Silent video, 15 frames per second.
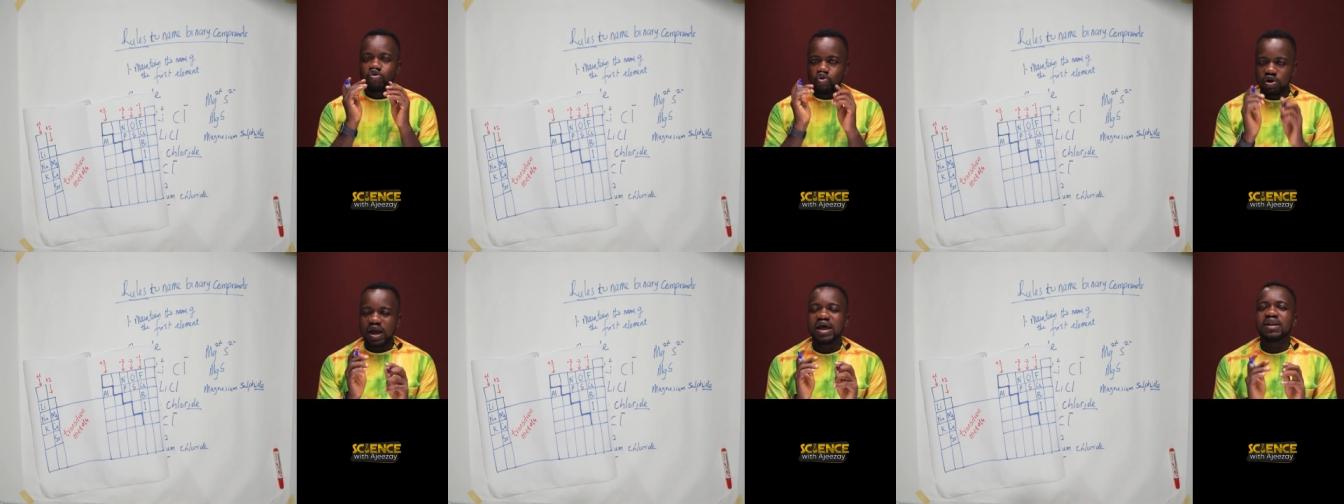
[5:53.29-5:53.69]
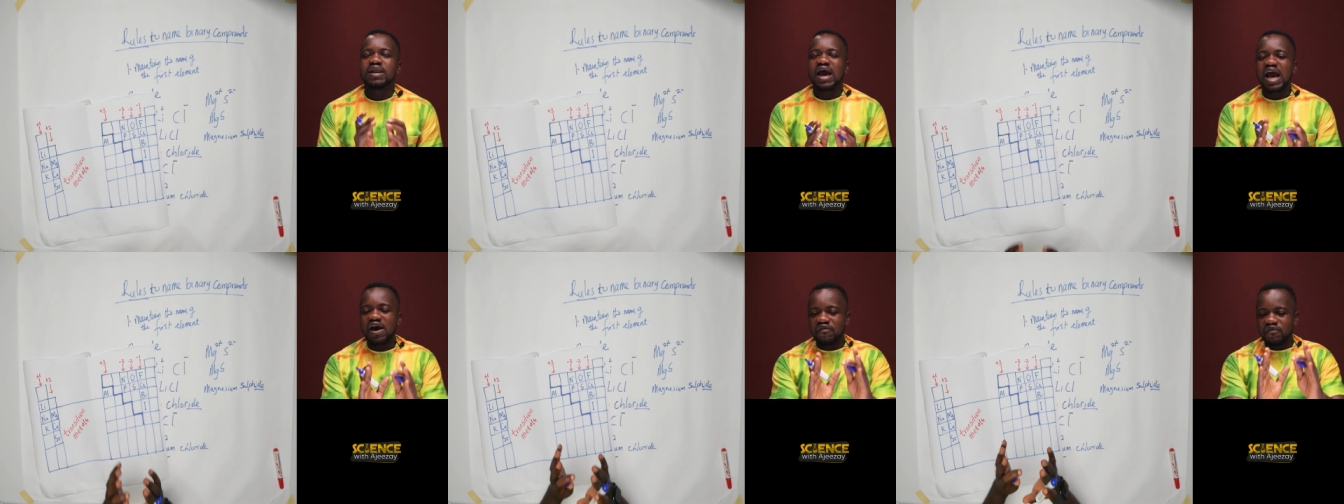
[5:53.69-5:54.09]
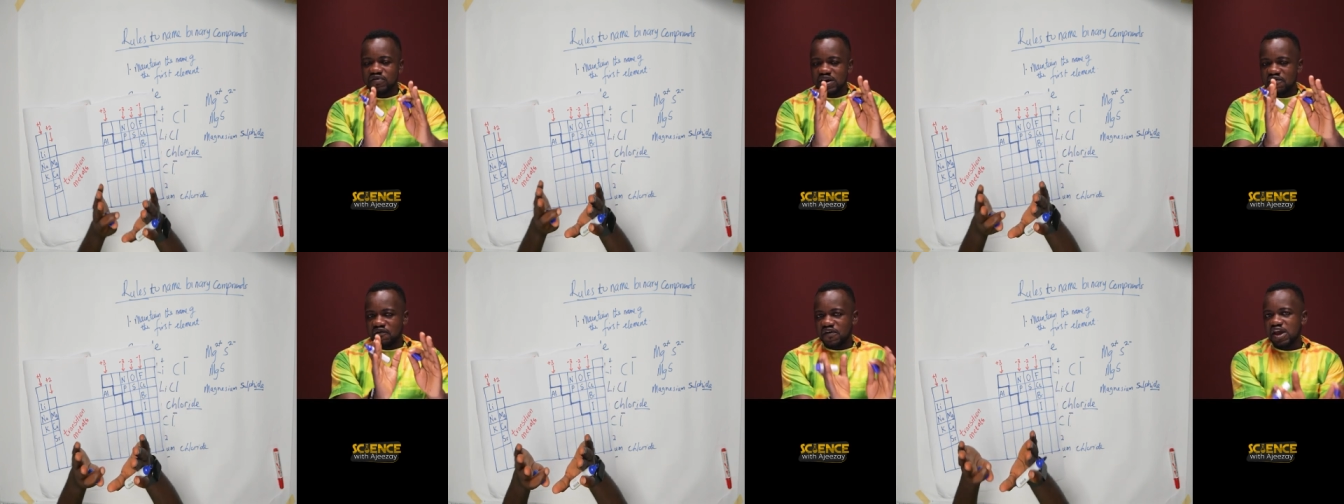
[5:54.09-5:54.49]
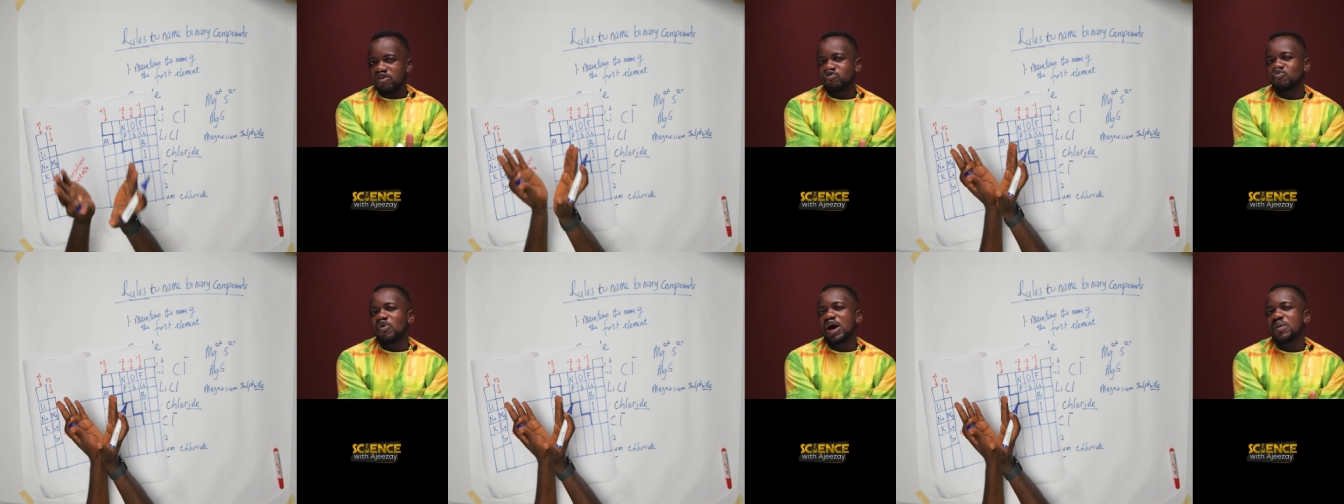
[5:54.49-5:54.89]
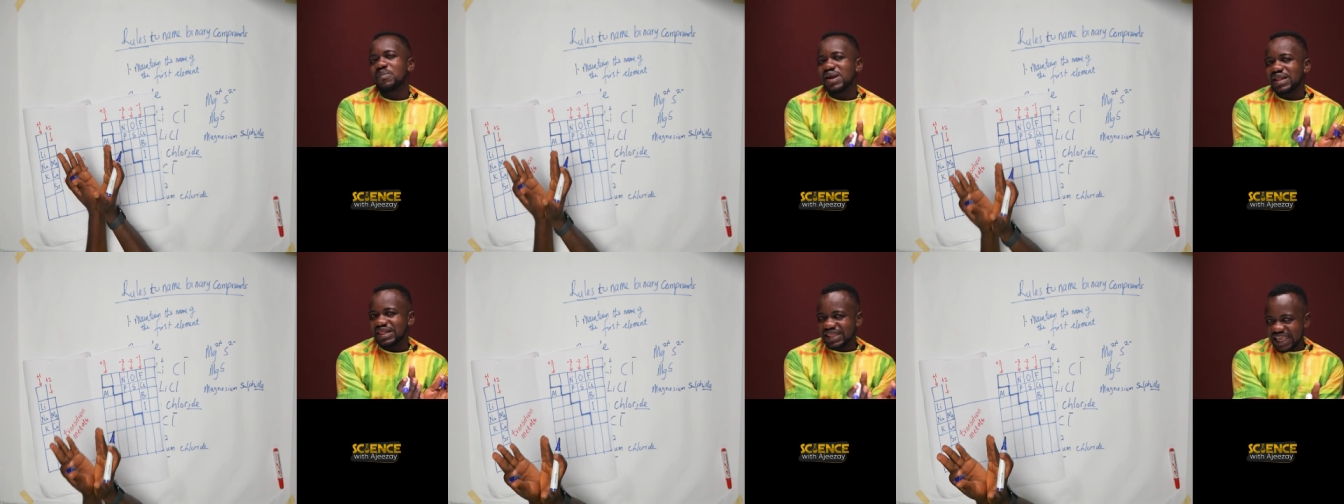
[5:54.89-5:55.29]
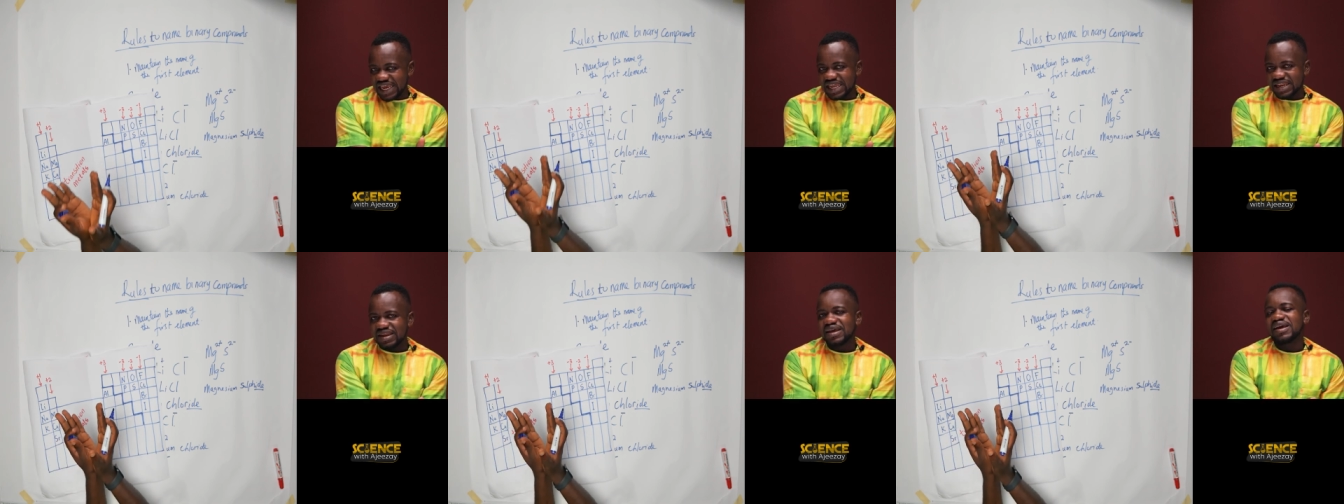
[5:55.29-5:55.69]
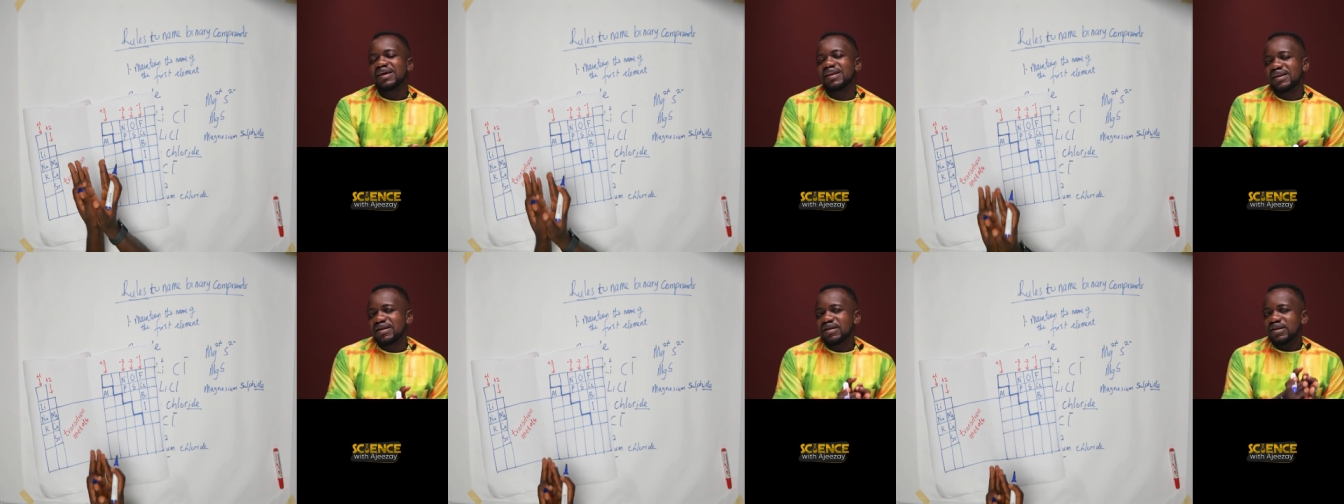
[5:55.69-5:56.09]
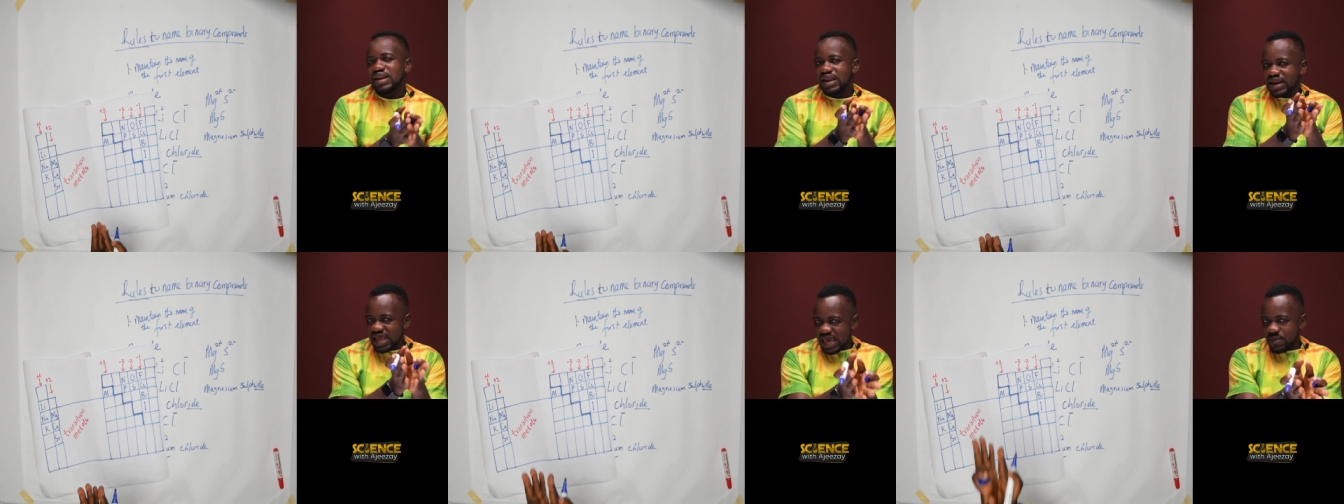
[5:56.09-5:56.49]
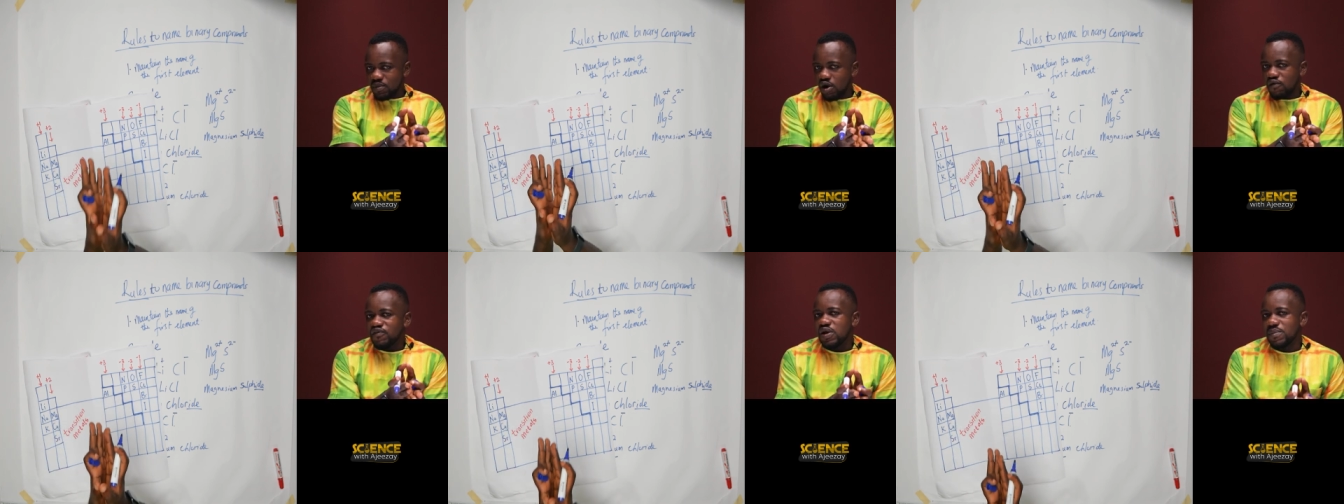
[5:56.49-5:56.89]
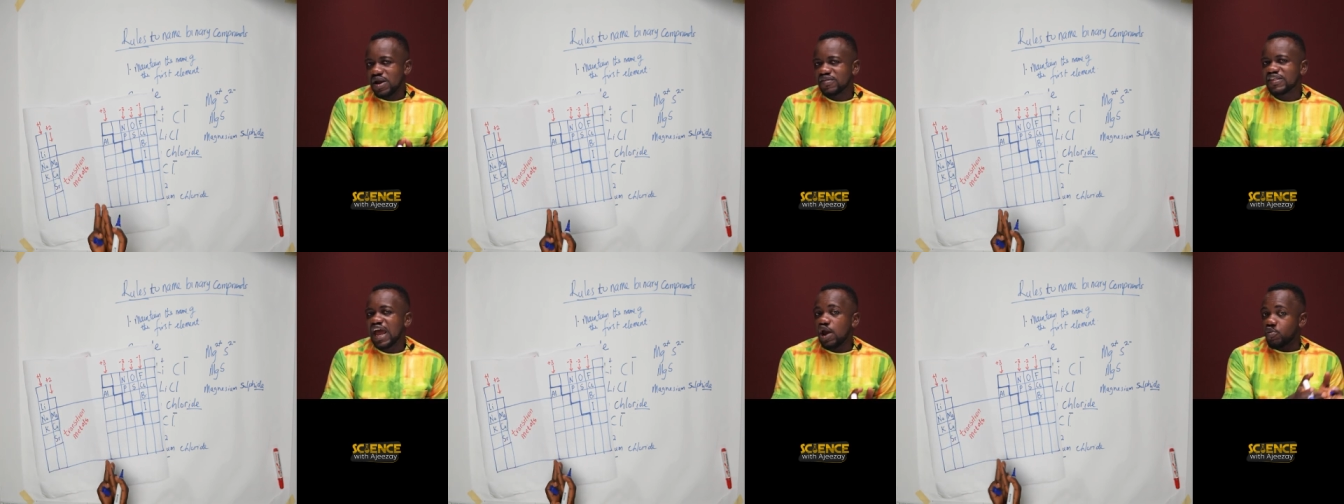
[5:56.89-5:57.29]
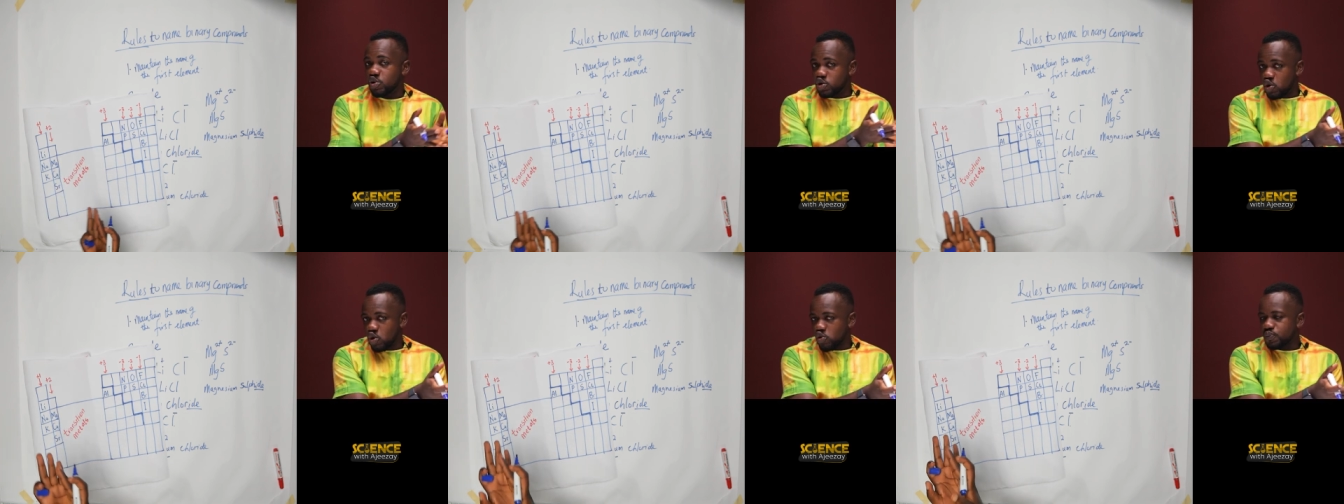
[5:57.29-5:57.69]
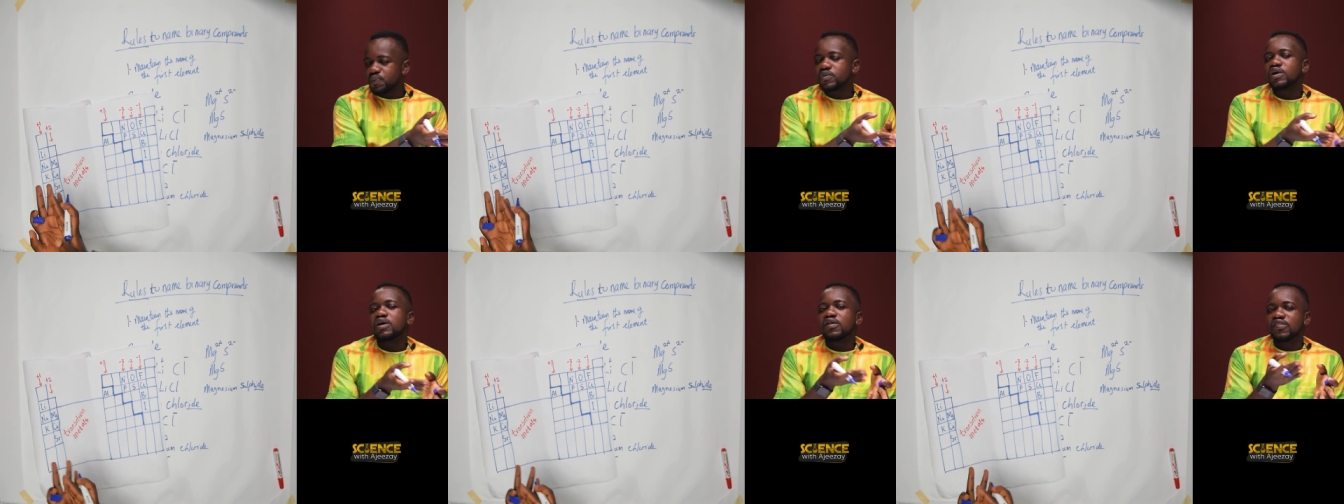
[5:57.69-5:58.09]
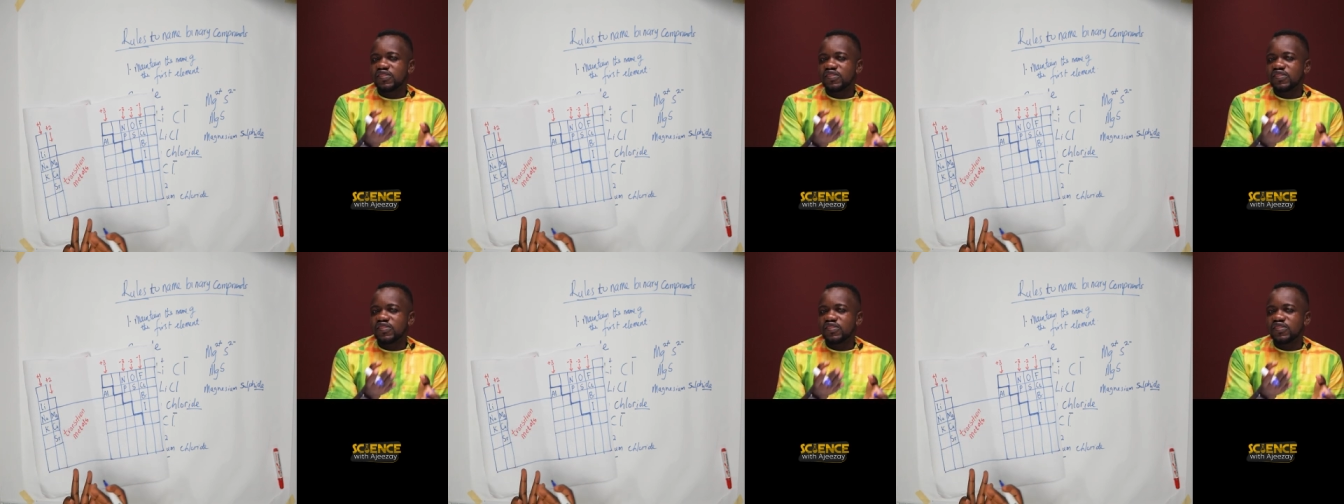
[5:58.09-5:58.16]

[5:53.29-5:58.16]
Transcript: You can have the first one maintain the name of the metal we know.